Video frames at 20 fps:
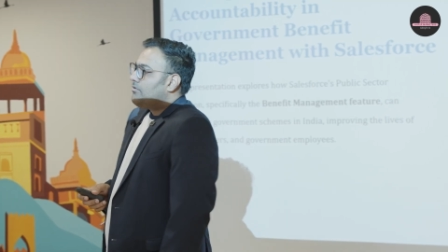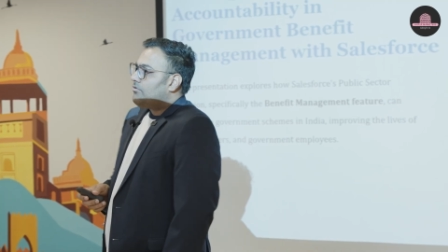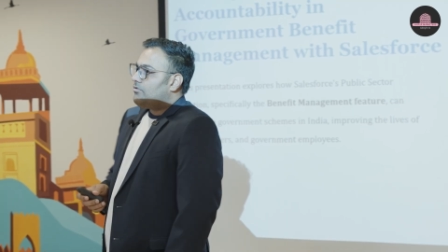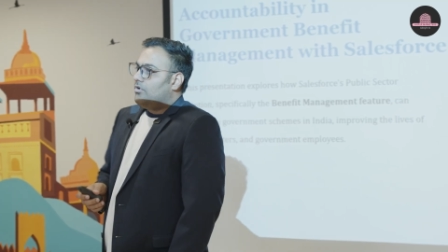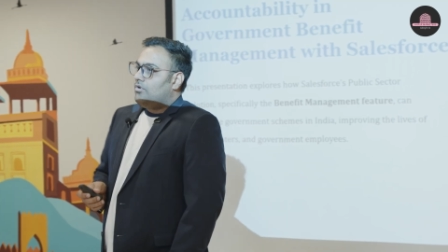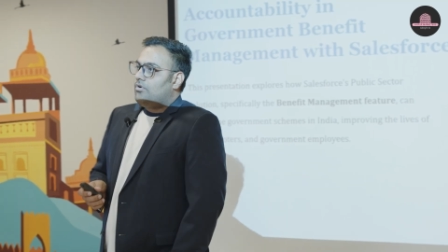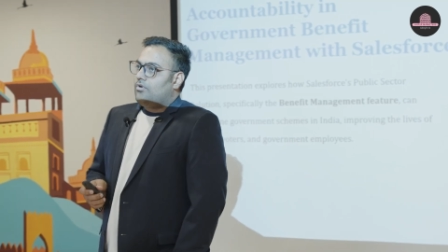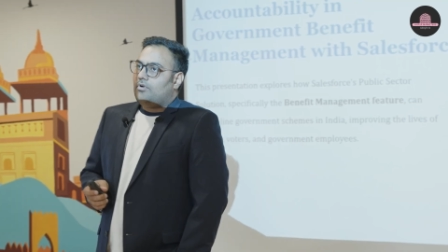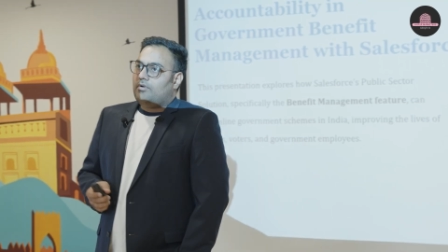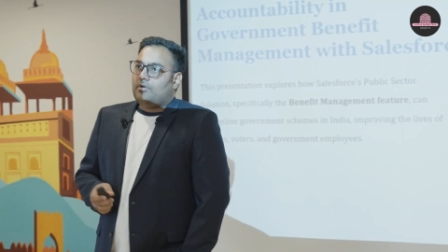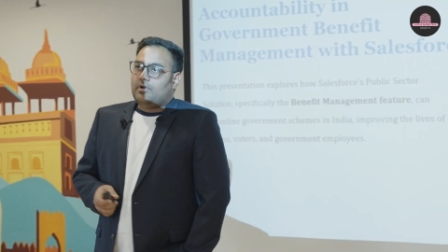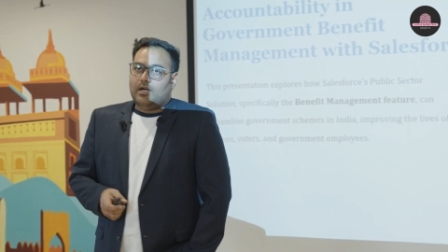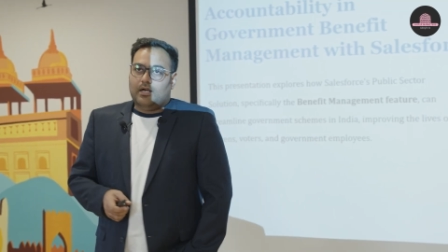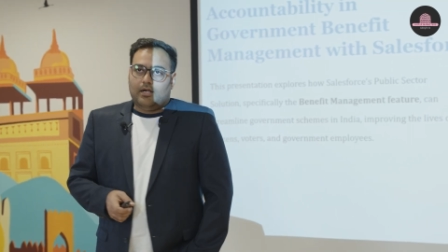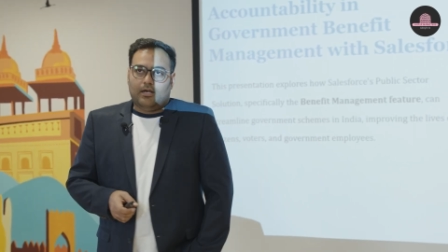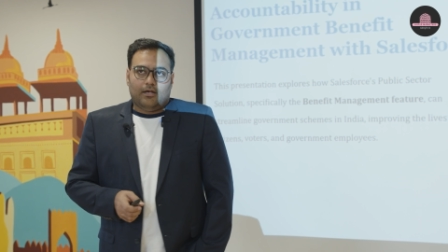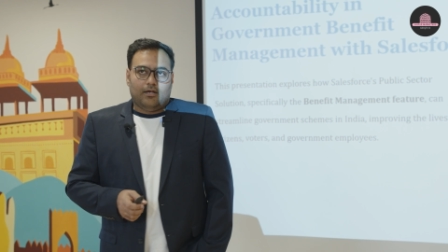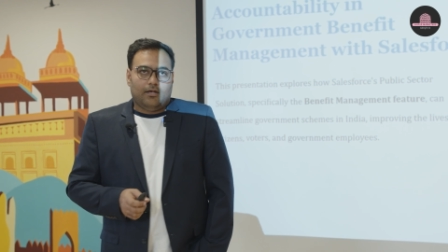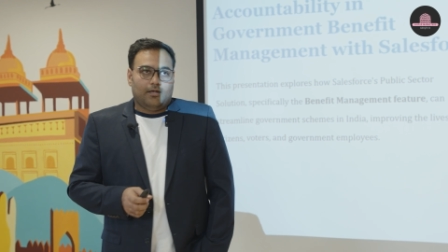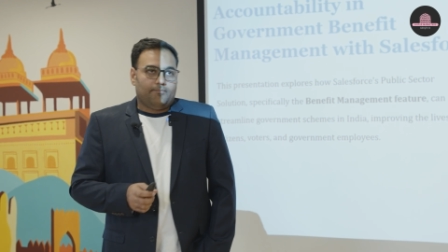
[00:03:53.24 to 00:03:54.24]

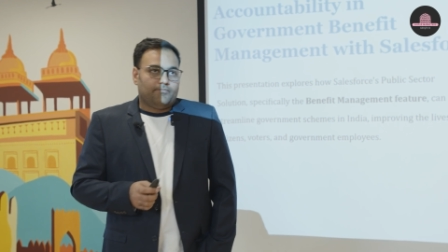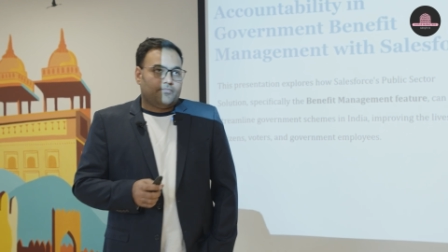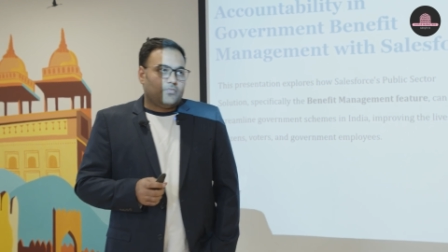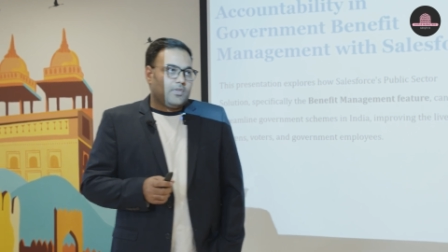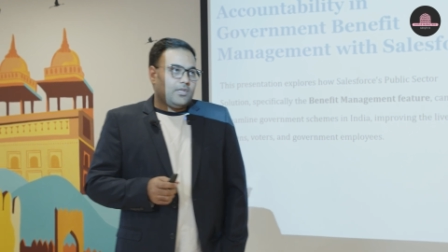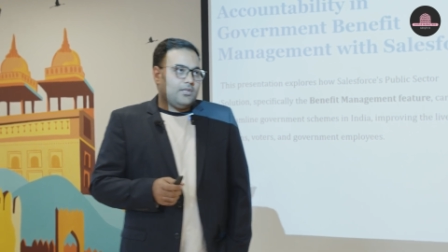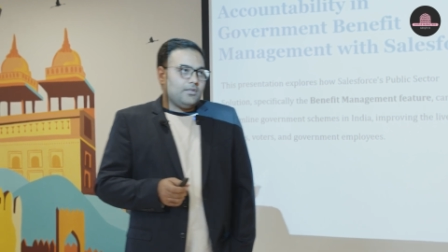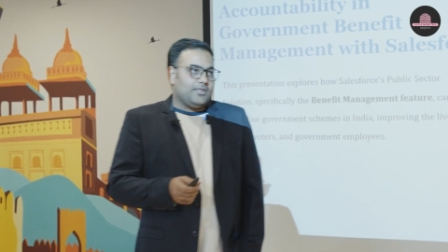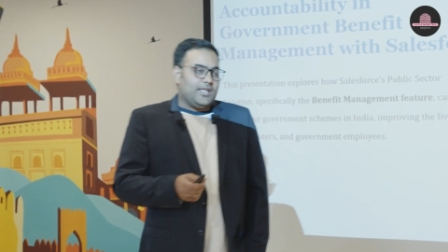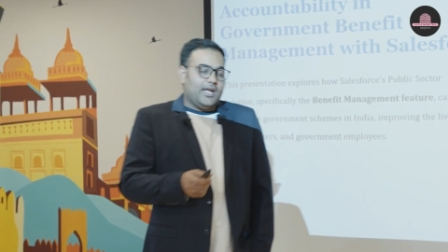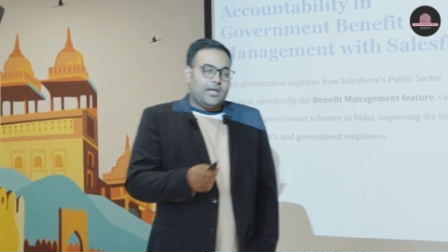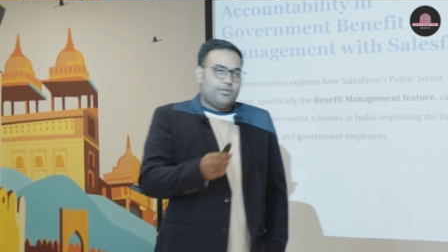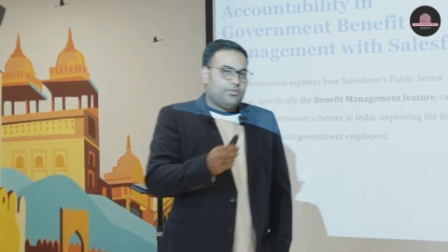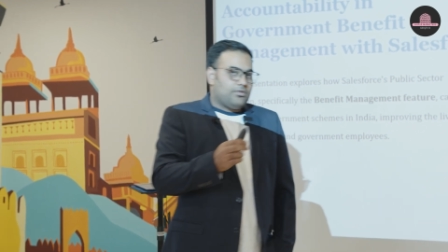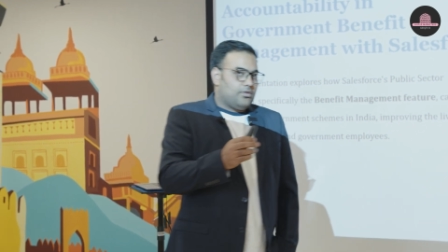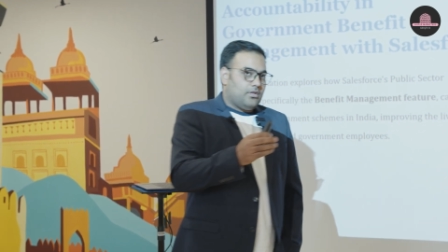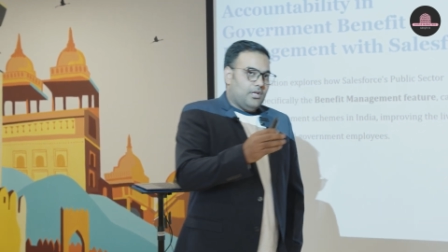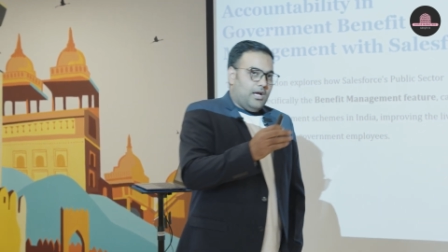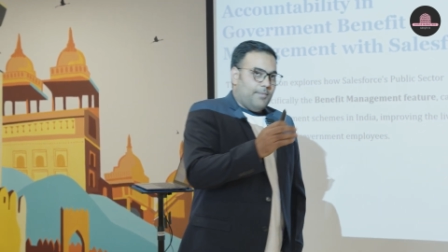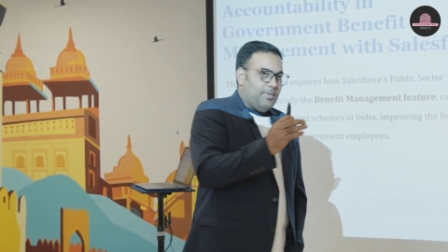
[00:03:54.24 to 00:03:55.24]
So
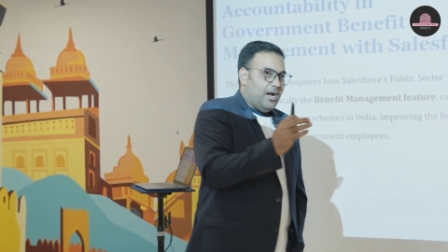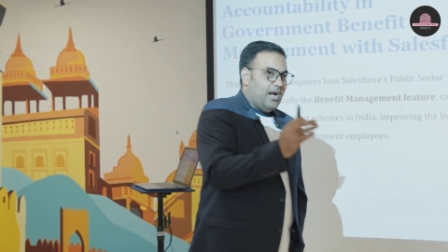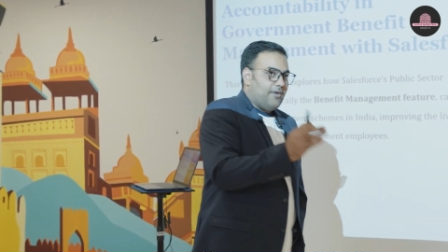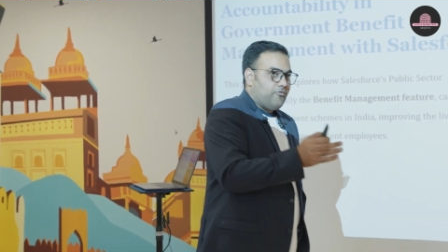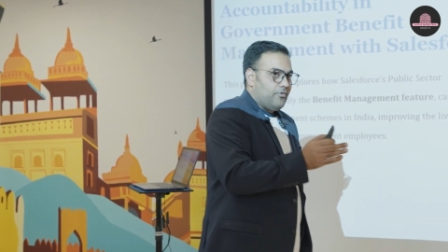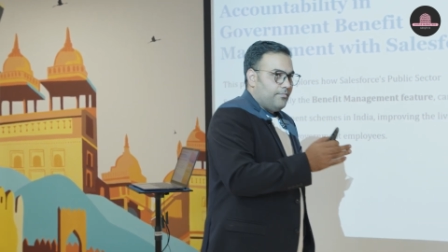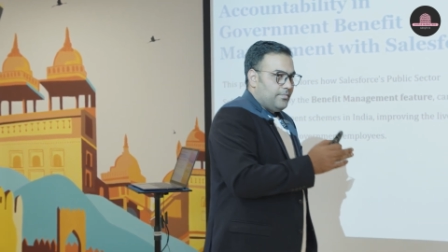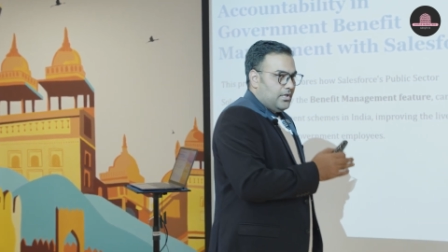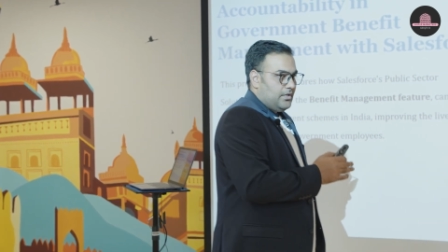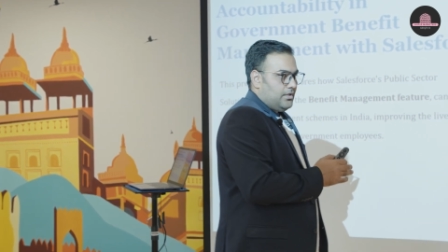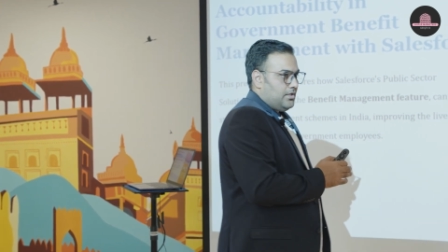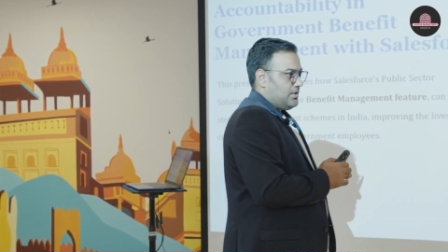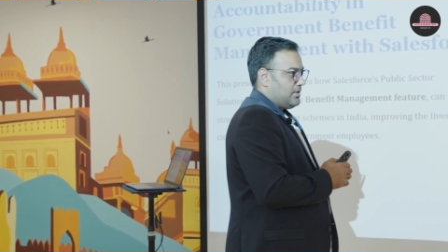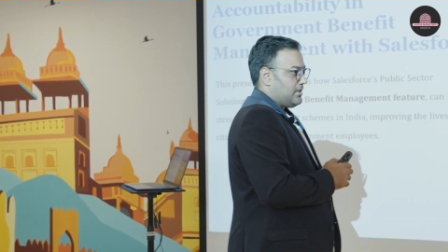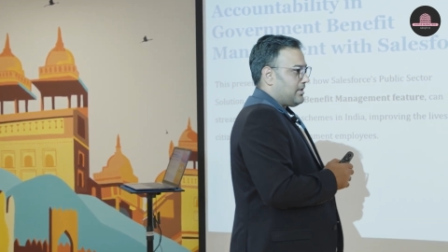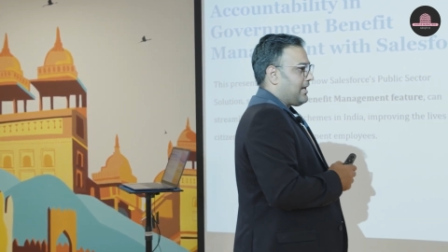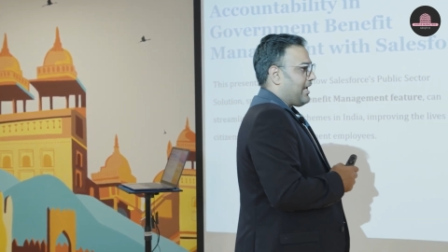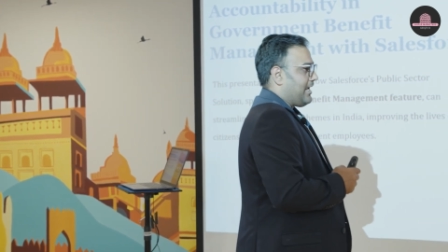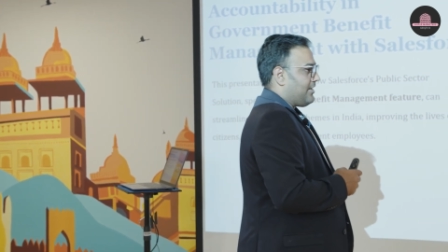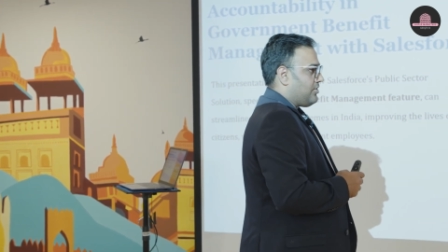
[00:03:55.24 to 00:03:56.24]
that's apart from the
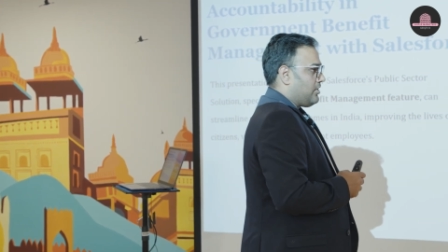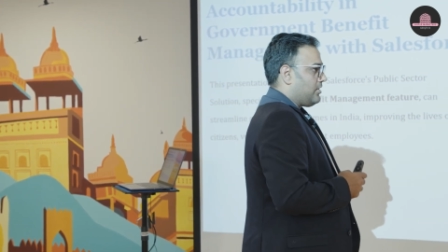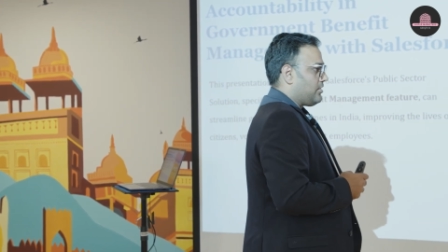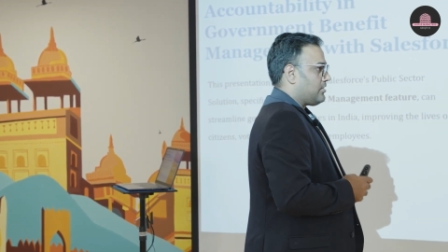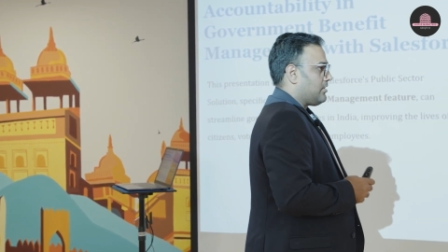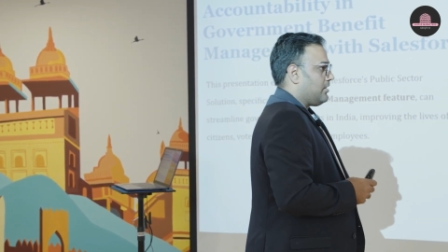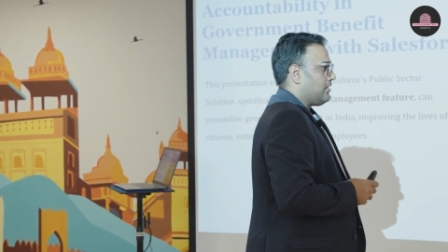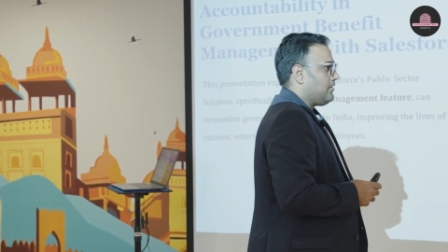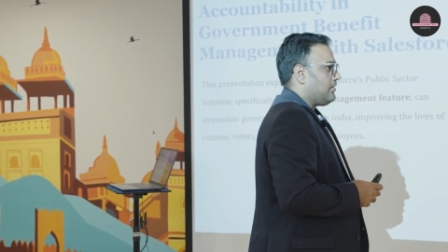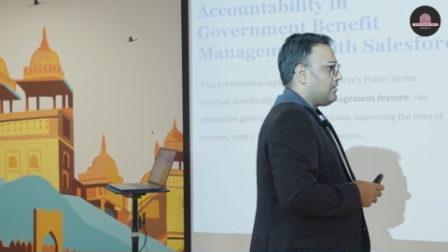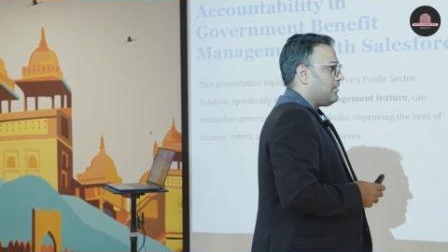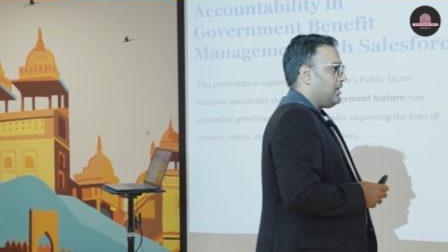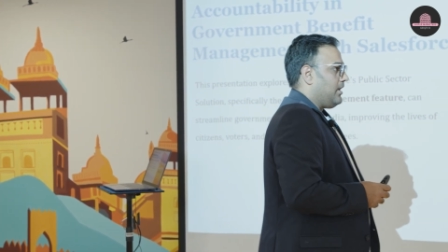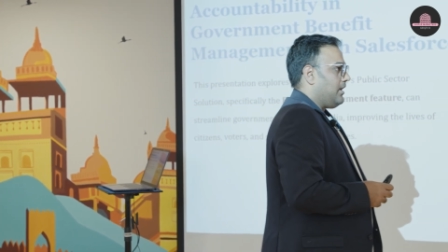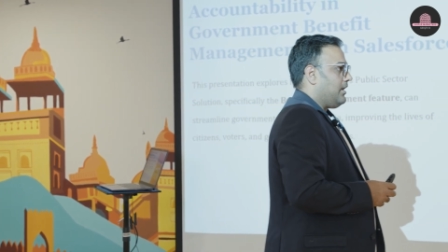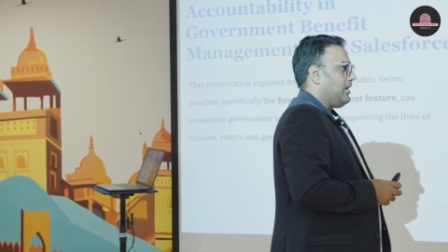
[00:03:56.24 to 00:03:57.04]
digitalization.